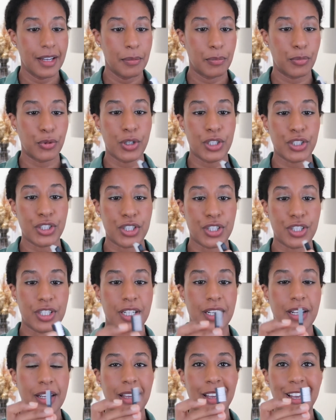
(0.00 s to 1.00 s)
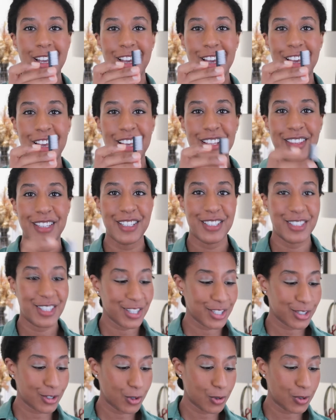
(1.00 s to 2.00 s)
brush, and that's
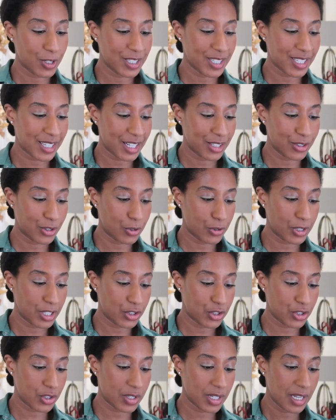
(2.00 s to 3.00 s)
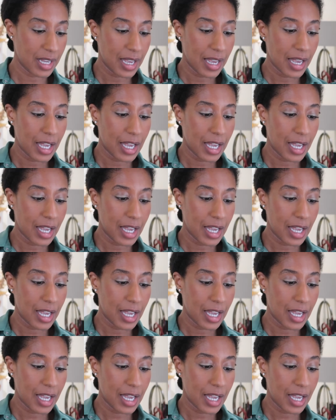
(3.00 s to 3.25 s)
just go inside the ridges.